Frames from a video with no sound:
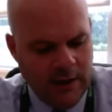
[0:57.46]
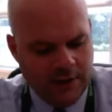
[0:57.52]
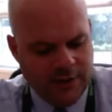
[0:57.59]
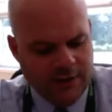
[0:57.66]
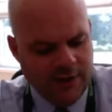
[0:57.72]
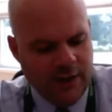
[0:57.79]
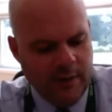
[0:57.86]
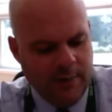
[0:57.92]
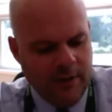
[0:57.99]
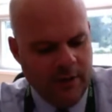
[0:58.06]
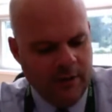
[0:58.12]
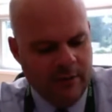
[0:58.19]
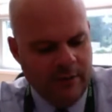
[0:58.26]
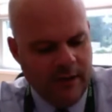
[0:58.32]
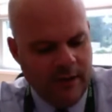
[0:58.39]
Just a
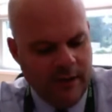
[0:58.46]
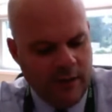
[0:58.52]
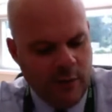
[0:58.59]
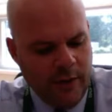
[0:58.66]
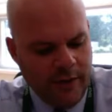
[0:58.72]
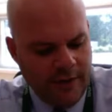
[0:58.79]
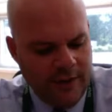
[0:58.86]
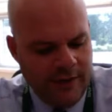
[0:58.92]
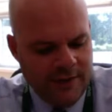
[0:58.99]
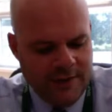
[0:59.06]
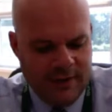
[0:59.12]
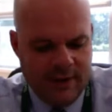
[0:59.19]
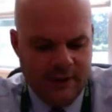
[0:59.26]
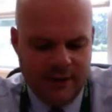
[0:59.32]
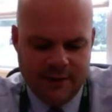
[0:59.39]
couple of quick things
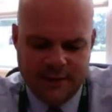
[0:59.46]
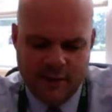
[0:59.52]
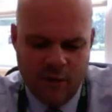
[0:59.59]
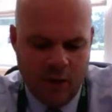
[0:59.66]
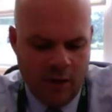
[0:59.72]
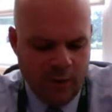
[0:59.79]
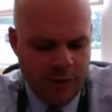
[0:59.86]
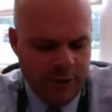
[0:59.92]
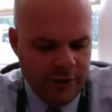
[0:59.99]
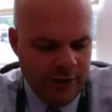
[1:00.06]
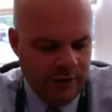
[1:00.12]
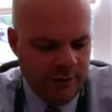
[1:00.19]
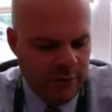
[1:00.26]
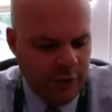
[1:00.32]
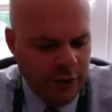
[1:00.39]
here. These are all
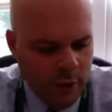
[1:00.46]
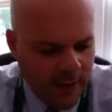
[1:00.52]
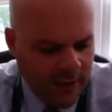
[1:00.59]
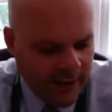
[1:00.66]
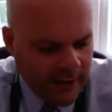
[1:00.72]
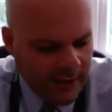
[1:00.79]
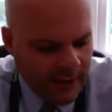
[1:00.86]
pretty quick.